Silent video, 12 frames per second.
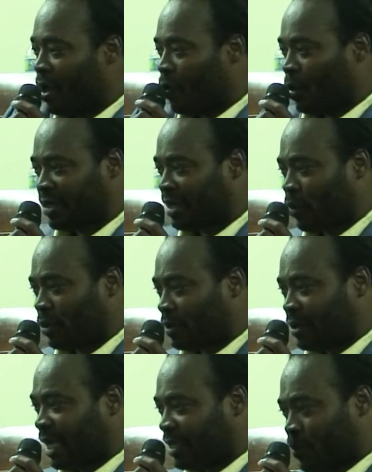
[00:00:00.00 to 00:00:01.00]
What's
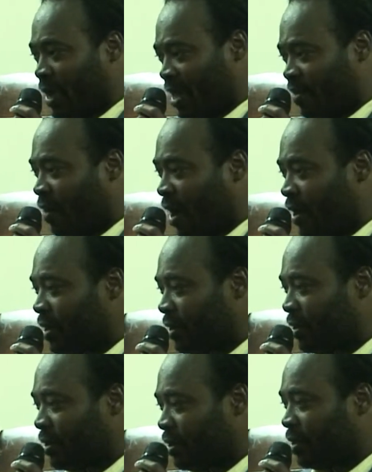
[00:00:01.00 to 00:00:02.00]
that? That's belief, right?
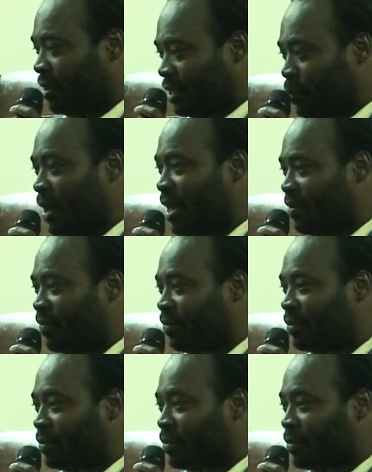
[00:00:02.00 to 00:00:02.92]
That's belief.